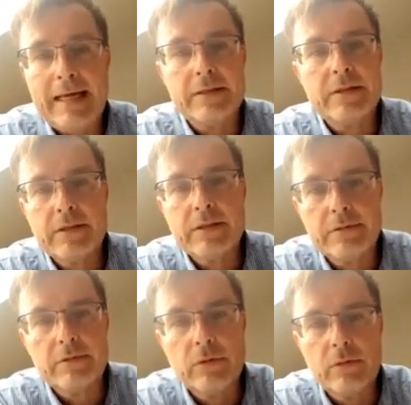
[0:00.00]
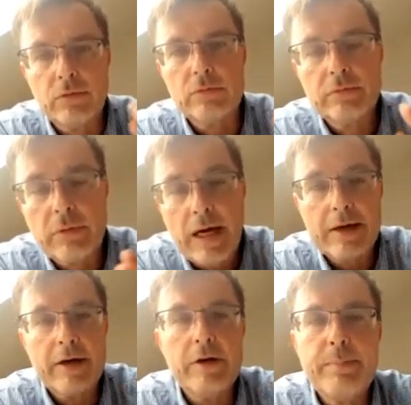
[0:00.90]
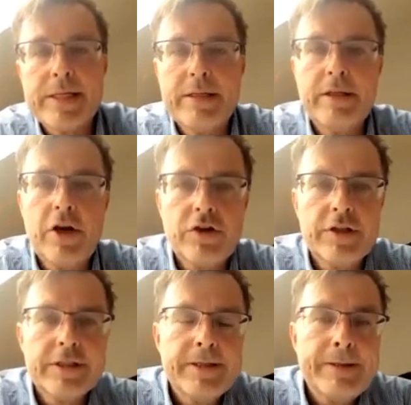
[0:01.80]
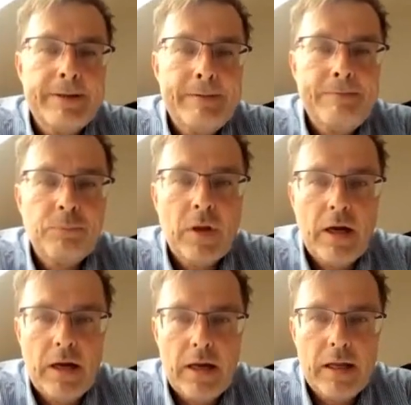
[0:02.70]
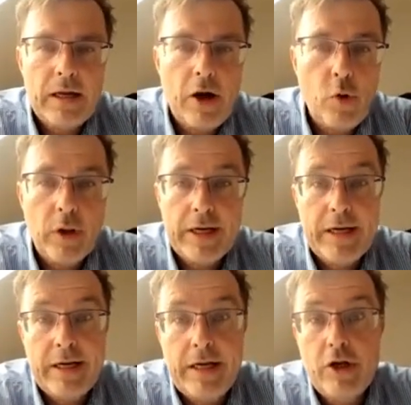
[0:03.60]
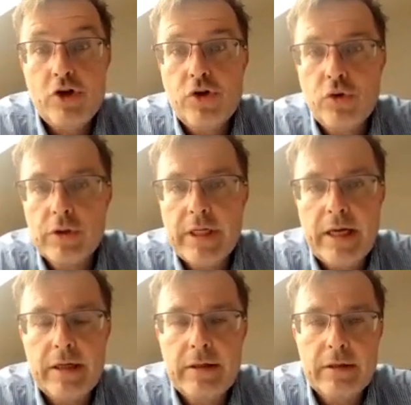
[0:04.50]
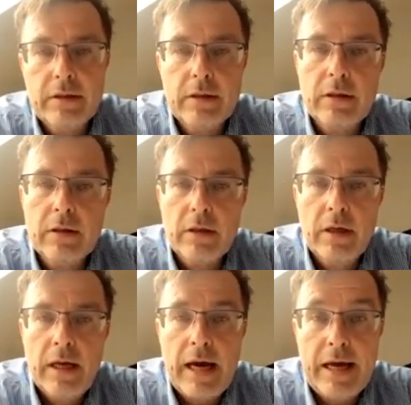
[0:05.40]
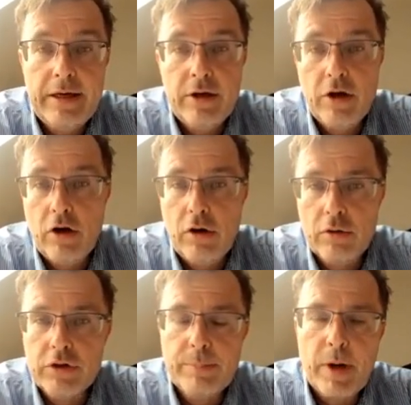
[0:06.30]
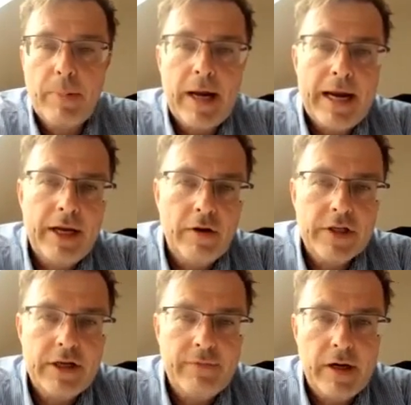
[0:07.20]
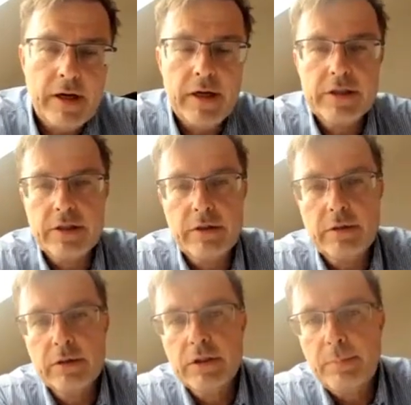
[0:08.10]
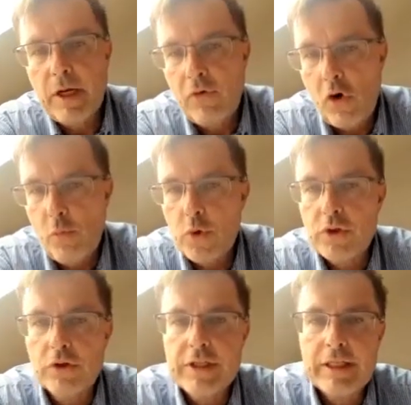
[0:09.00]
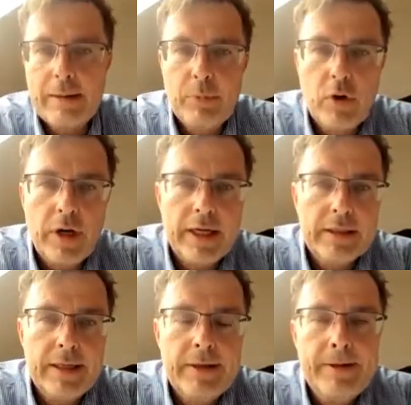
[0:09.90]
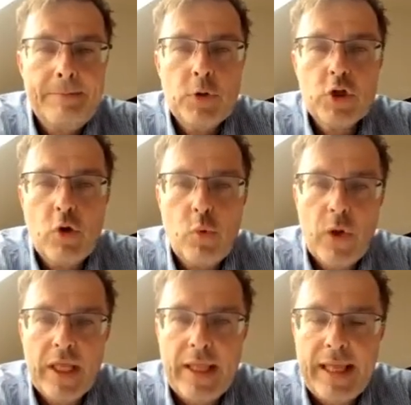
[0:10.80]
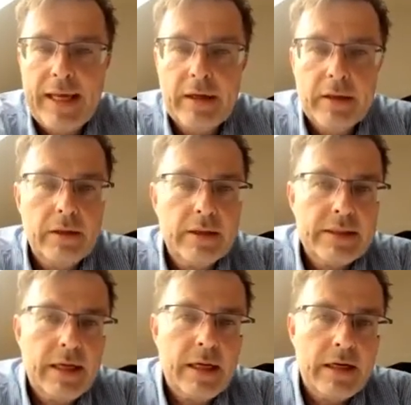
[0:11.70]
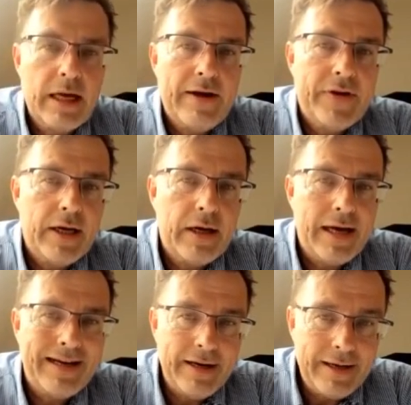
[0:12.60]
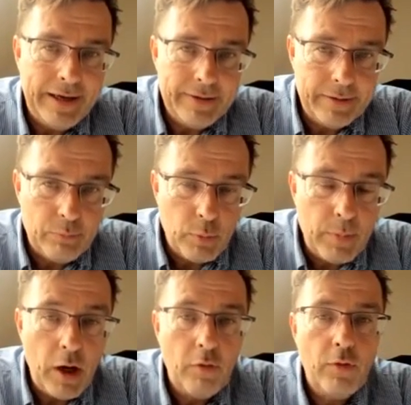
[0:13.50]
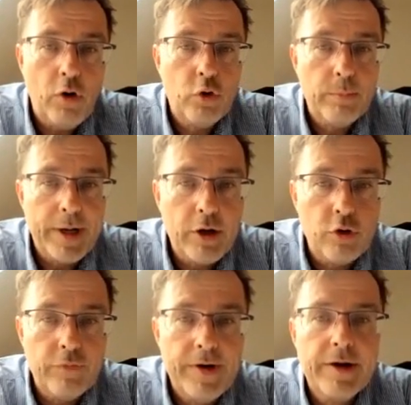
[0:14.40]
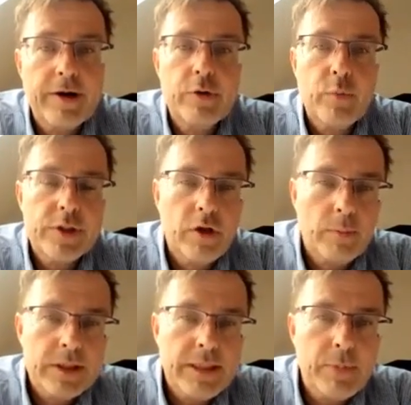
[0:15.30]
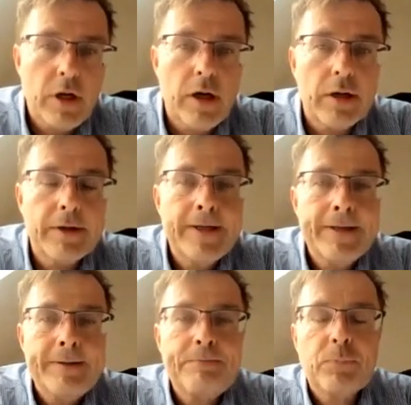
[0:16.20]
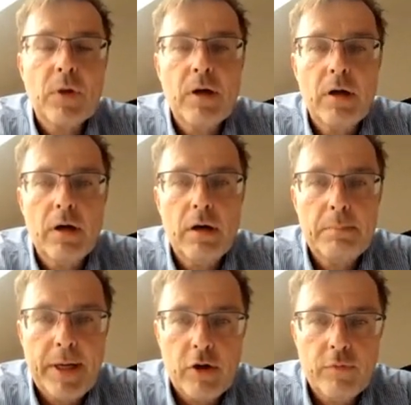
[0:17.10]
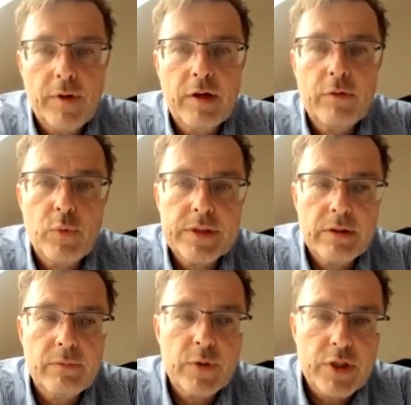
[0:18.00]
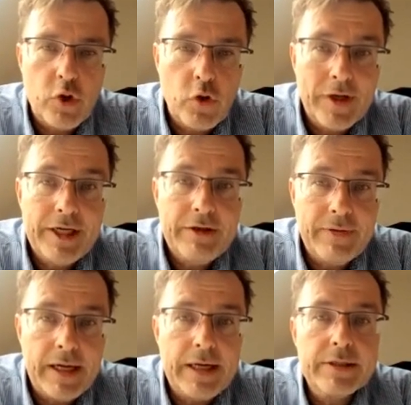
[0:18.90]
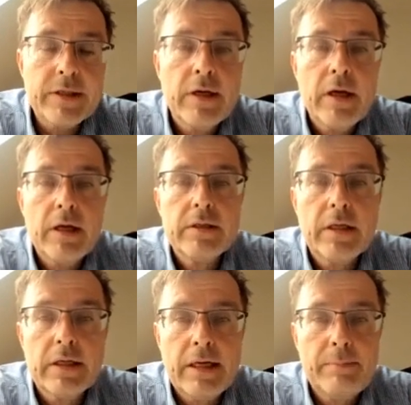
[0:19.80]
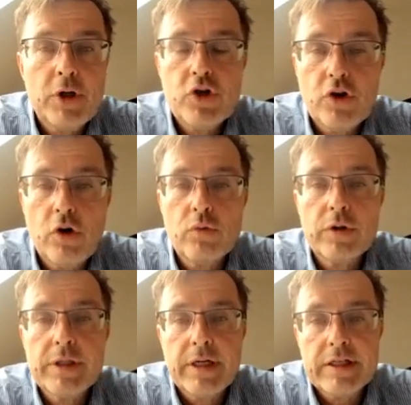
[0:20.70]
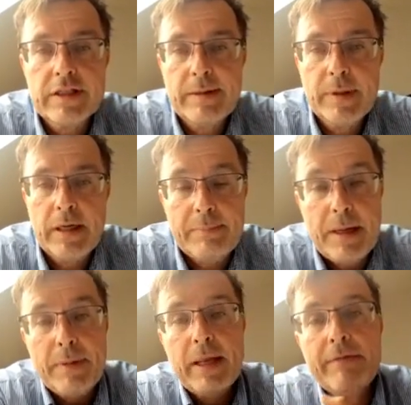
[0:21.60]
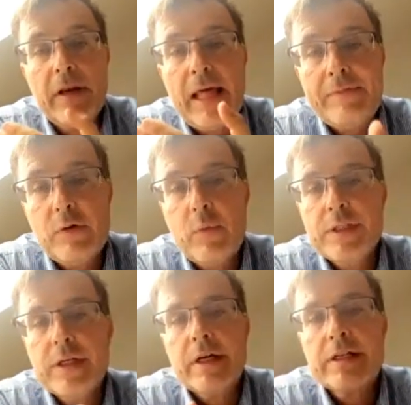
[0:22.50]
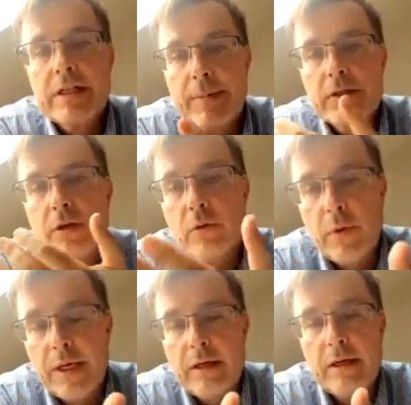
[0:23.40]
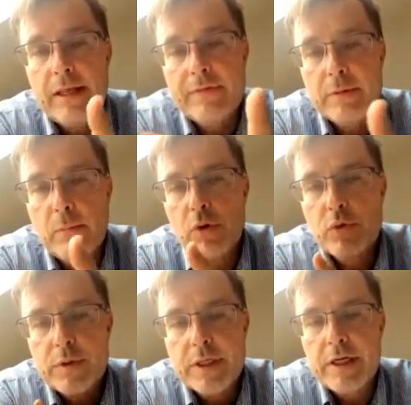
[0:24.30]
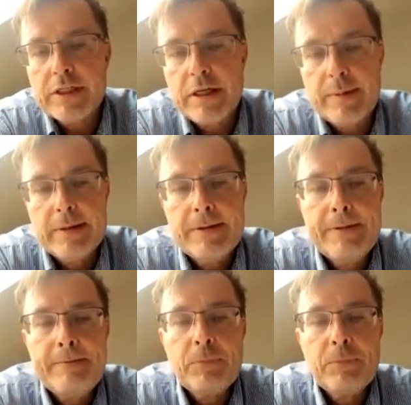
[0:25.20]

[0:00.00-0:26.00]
tens to 100 presentations, and I already had an issue that I didn't know the proper ID of the device, the platform was not set up correctly. So we think that having a dedicated mobile phone pre-configured with global SIM card, pre-configured with a concrete device that can be shown to the customer and maybe even left with the customer, so we can leave the box with the customer.